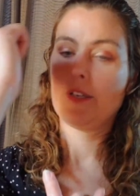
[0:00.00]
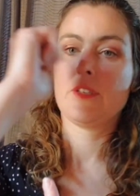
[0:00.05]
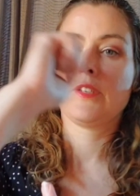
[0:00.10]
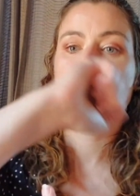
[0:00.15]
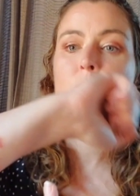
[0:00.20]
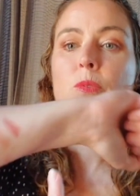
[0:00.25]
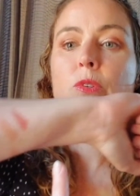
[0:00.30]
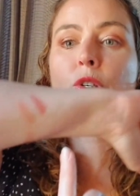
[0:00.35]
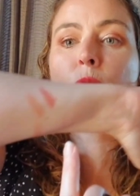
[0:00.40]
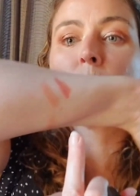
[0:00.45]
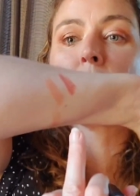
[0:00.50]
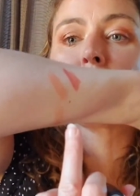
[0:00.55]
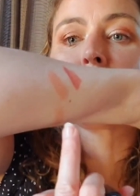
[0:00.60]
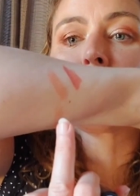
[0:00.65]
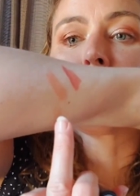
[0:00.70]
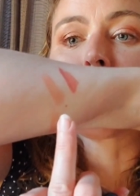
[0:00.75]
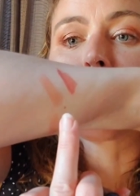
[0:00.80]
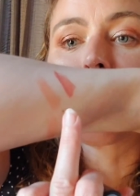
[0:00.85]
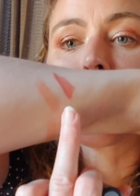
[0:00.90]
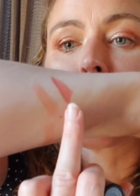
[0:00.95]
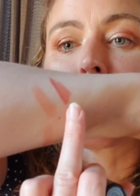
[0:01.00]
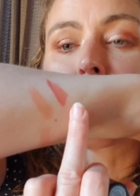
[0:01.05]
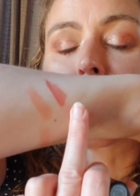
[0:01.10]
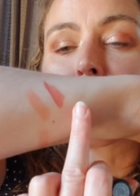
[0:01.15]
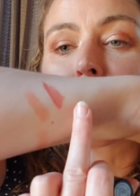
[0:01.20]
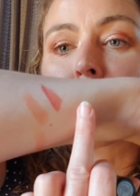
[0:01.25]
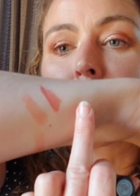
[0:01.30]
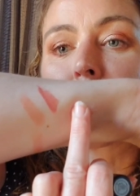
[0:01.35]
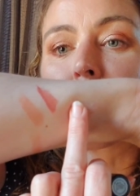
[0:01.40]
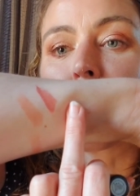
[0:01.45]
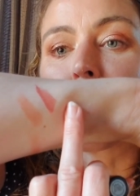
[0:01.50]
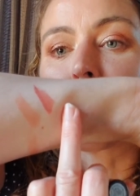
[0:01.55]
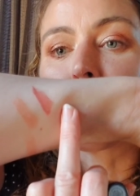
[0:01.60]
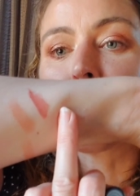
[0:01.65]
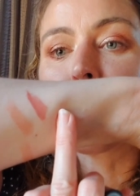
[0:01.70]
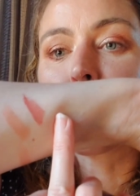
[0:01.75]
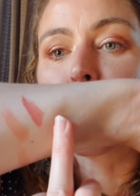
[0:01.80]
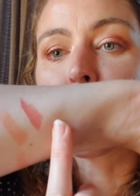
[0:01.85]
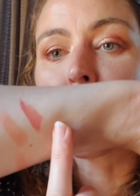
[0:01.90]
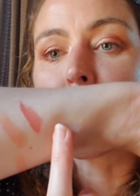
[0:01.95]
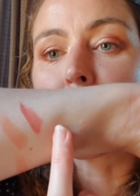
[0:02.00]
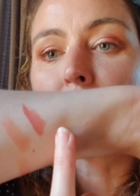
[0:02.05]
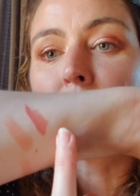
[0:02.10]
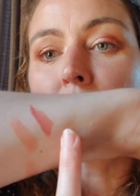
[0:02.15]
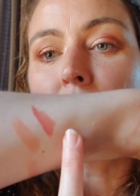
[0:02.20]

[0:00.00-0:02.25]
So we'll swatch it there next to Teddy 2.0.